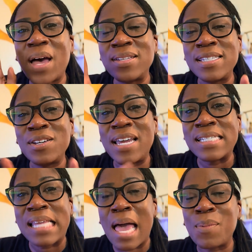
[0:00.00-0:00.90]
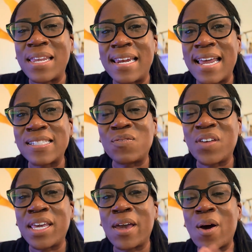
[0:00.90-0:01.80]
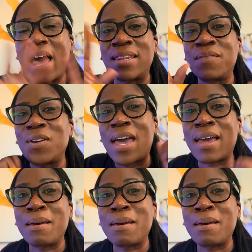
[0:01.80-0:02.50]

I'll see you next time in the next video. I love you and